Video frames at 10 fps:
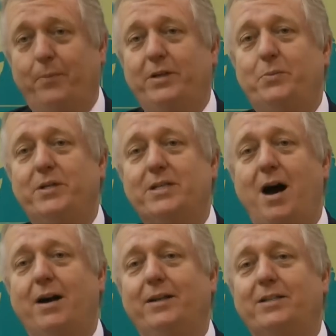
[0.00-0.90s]
which we
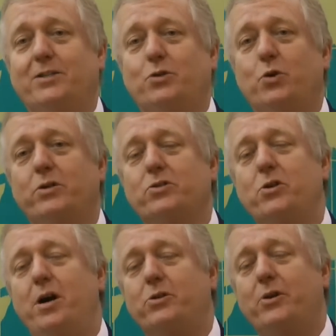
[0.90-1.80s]
started to
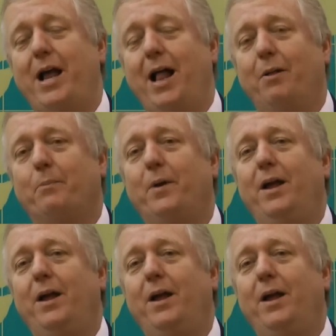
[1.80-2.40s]
try to help